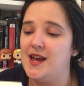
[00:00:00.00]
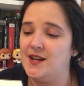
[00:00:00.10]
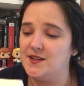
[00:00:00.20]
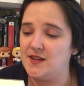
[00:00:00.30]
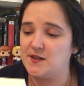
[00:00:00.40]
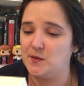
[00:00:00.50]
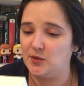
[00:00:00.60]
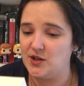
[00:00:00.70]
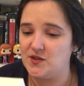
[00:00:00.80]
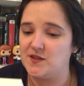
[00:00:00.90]
in its
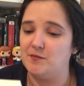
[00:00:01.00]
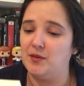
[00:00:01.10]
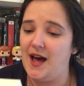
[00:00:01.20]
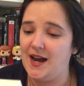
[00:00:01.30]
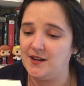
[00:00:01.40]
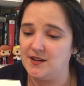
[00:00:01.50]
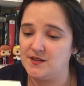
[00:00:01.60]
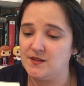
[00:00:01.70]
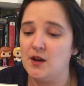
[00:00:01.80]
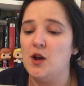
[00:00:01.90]
explorations of
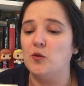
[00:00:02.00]
blackness,